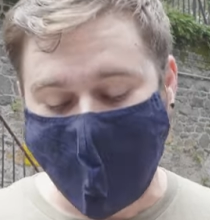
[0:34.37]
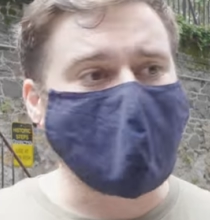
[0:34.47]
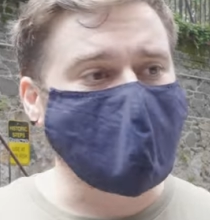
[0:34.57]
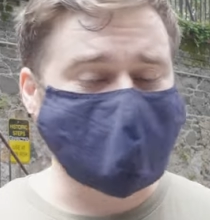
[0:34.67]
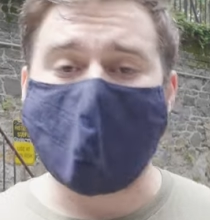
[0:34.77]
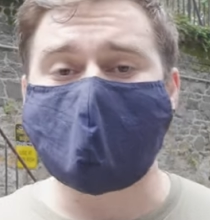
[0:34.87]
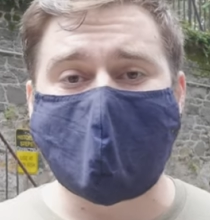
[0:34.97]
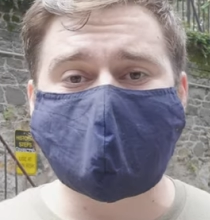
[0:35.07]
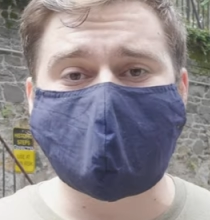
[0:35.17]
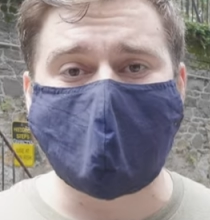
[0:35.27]
It was
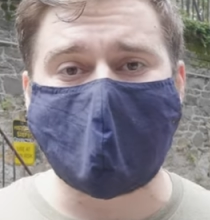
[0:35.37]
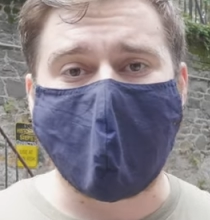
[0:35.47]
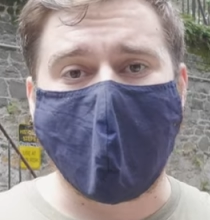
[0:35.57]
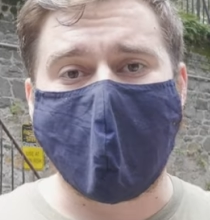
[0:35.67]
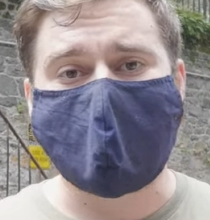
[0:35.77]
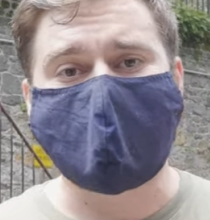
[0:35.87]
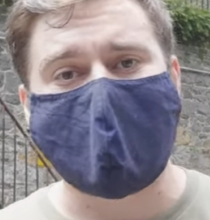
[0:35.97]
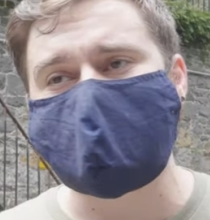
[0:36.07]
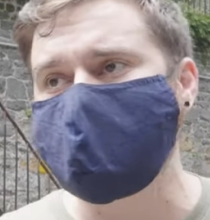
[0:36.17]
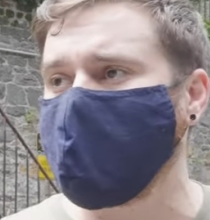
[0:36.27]
advertised to me on
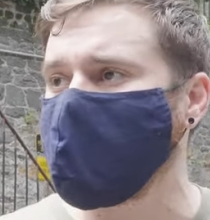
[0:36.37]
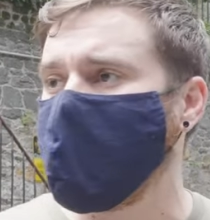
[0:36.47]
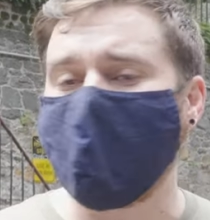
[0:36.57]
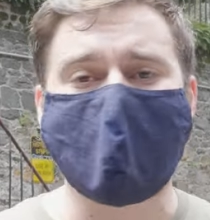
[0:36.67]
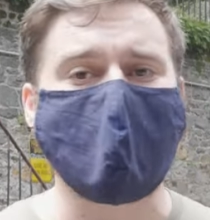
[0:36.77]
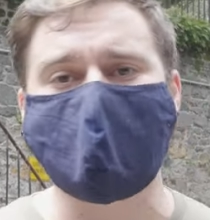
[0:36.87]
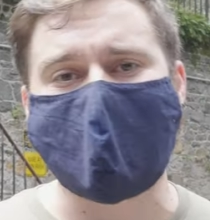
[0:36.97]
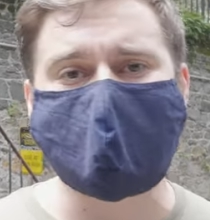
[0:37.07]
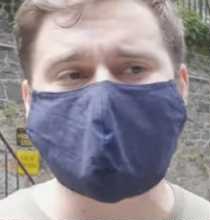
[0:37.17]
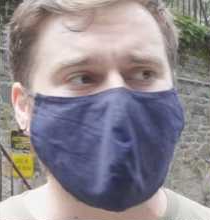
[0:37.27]
Facebook a couple
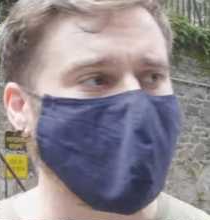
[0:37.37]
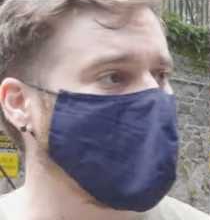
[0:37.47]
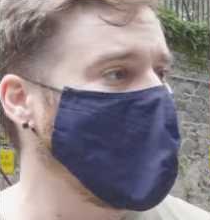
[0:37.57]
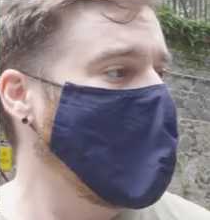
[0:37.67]
days ago.